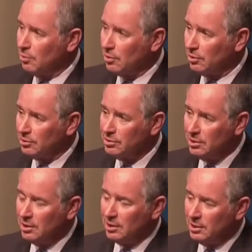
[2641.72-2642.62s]
the world,
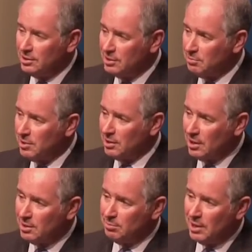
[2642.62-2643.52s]
something
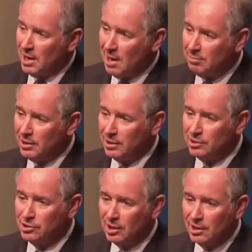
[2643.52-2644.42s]
that could be happening
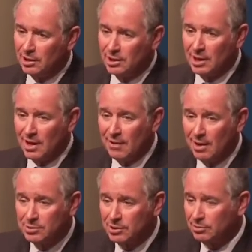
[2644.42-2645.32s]
in China could have
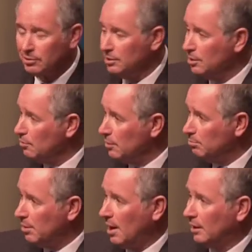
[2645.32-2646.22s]
absolutely no
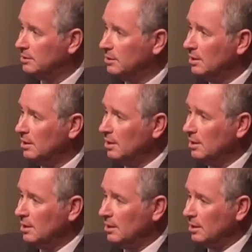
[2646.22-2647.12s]
impact
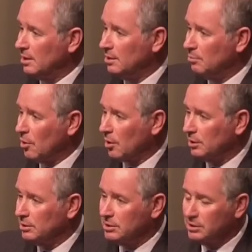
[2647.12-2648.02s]
in the
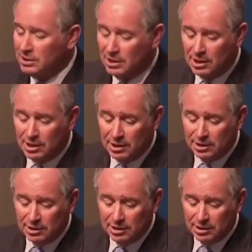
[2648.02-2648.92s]
markets
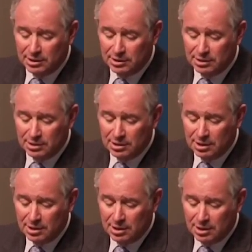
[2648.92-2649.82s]
uh, in
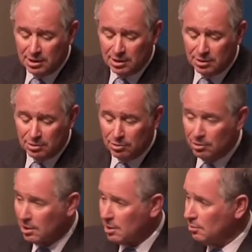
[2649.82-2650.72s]
New
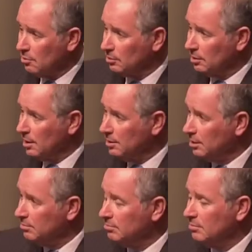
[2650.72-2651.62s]
York or
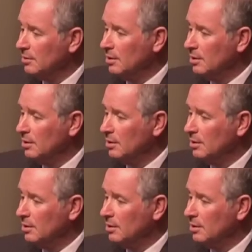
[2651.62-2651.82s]
London.